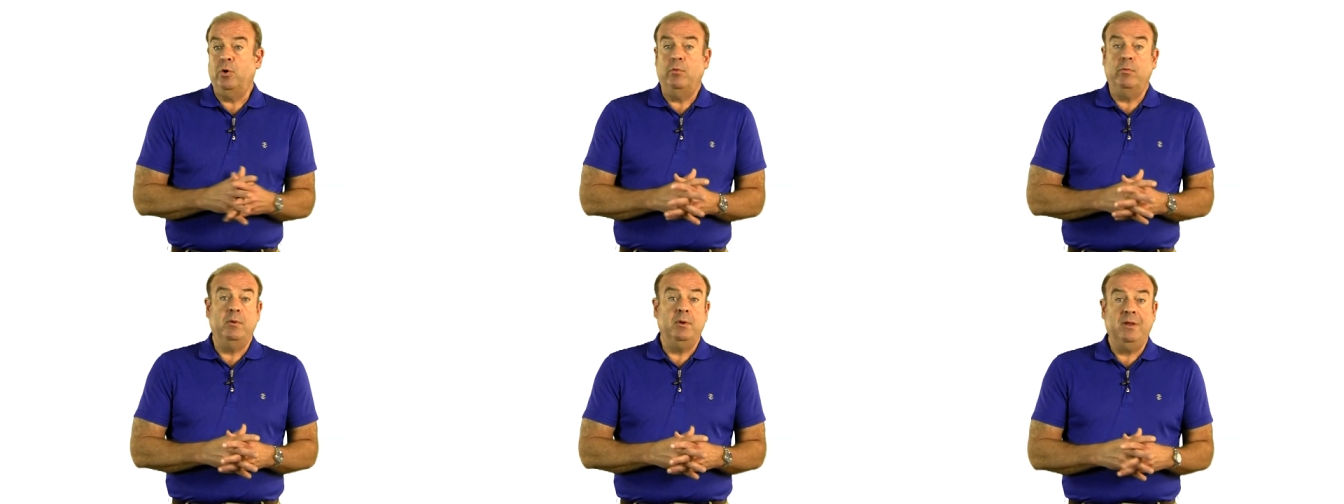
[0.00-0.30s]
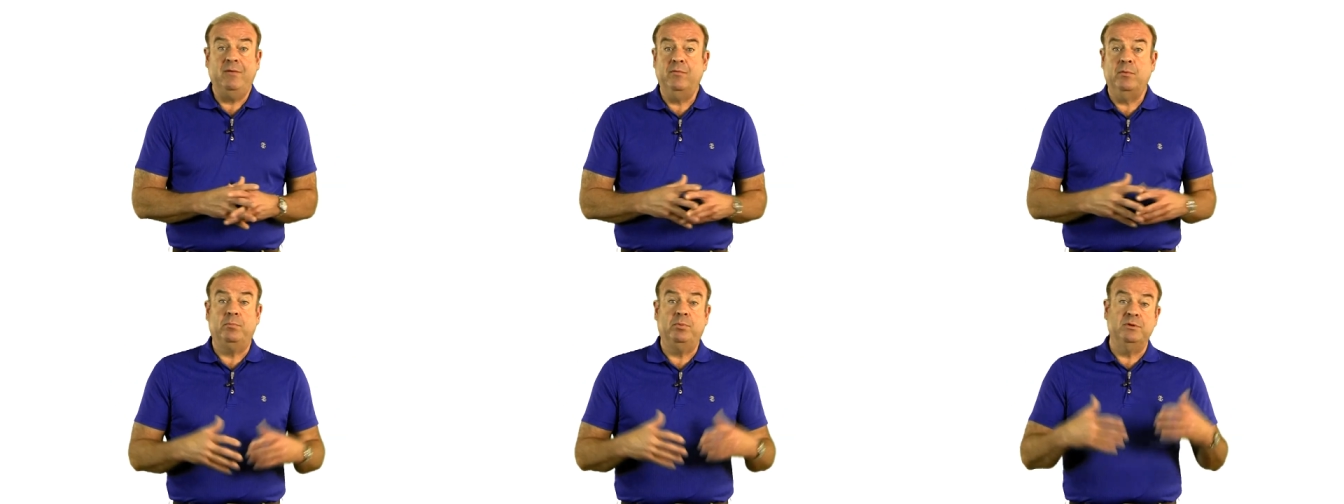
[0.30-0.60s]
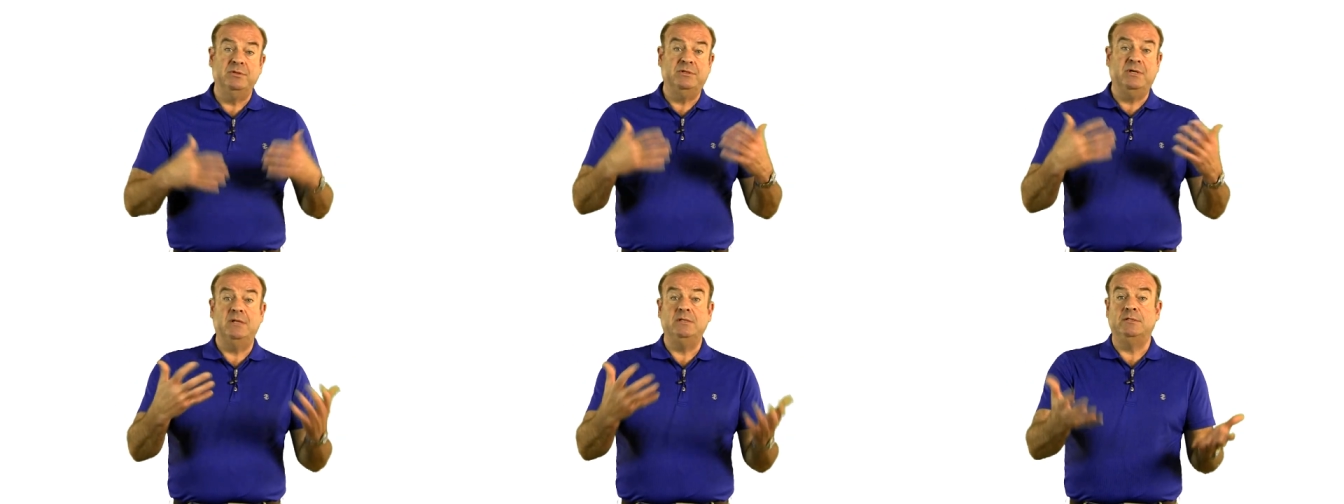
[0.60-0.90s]
no one even
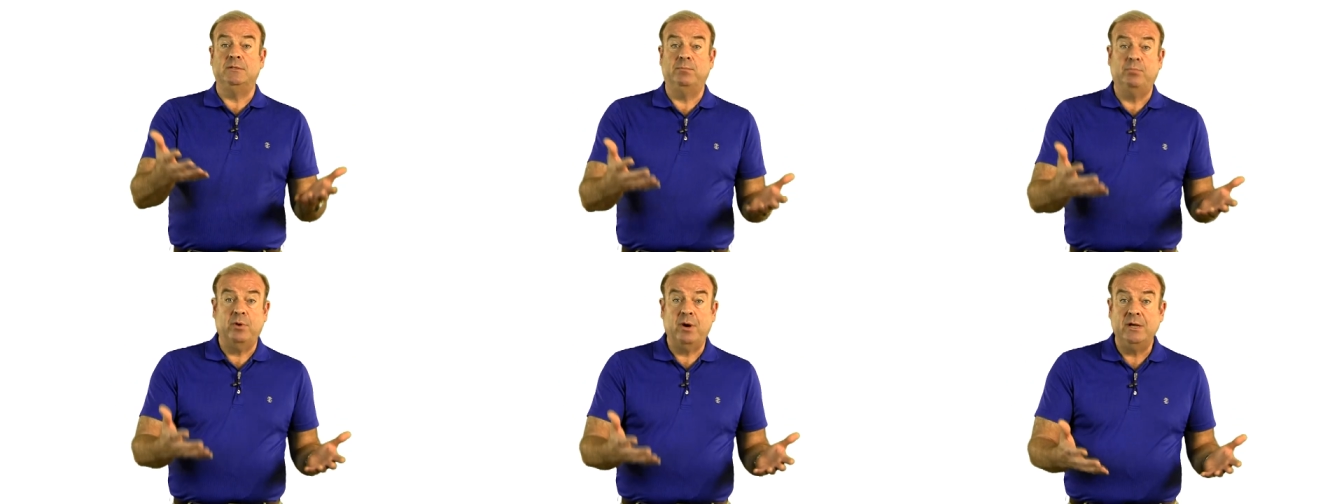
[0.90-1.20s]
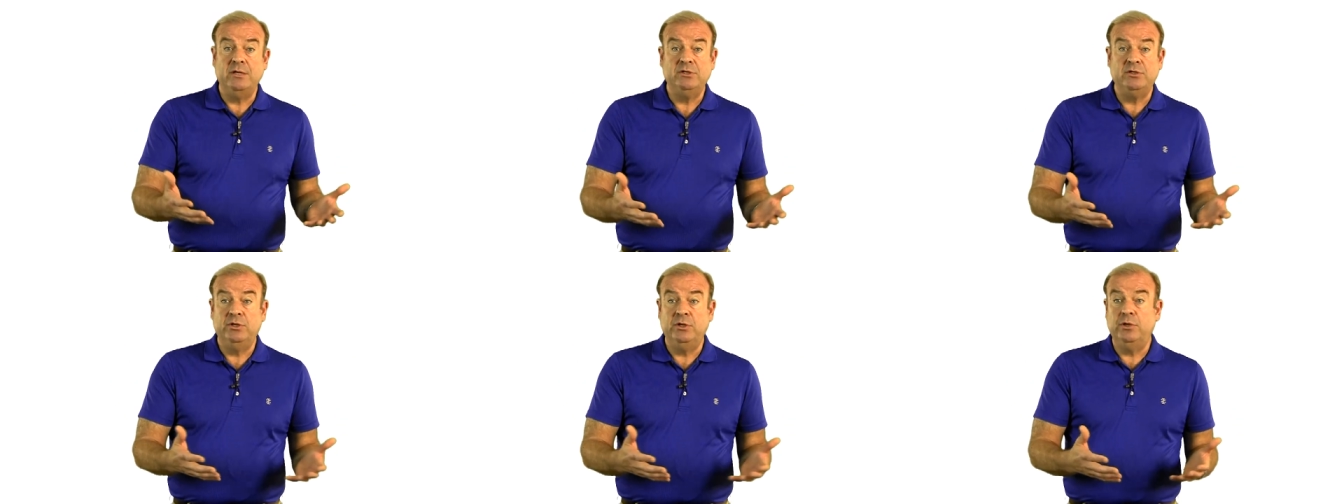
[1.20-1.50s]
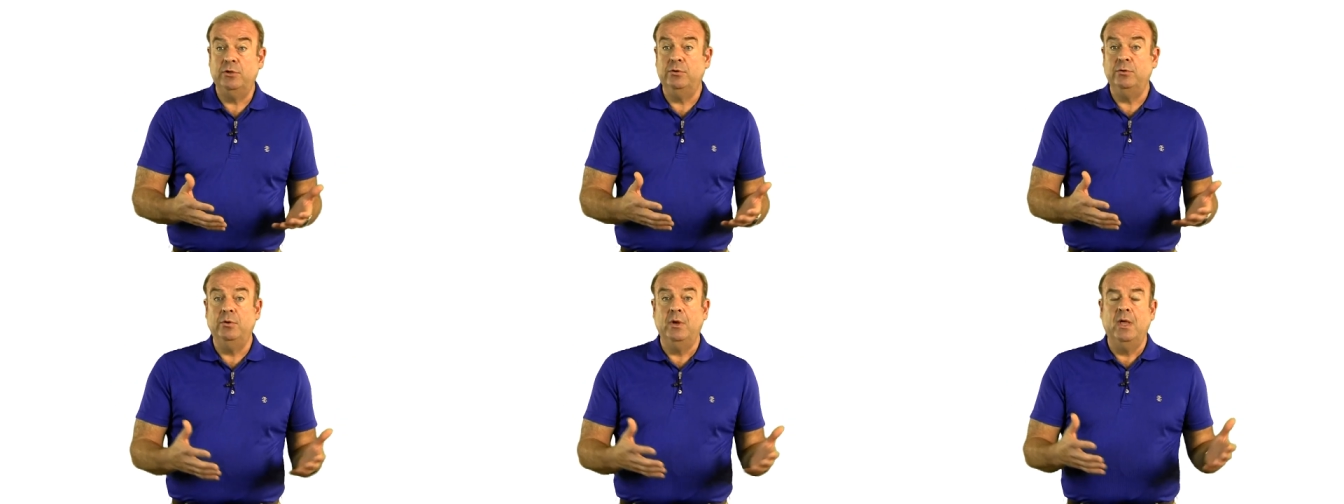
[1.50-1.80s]
presents a price
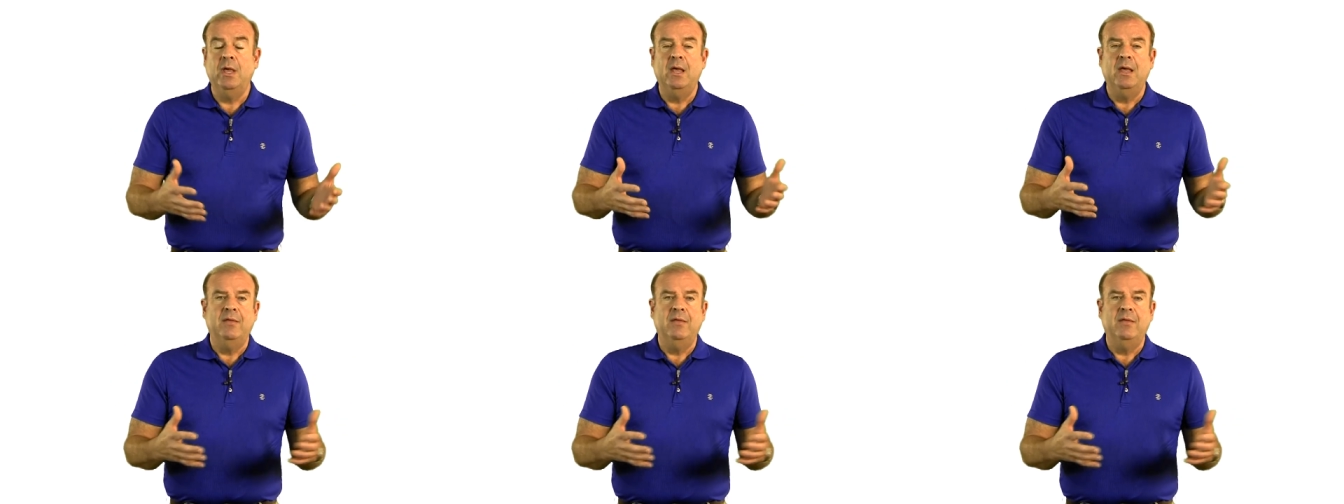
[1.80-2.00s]
to you.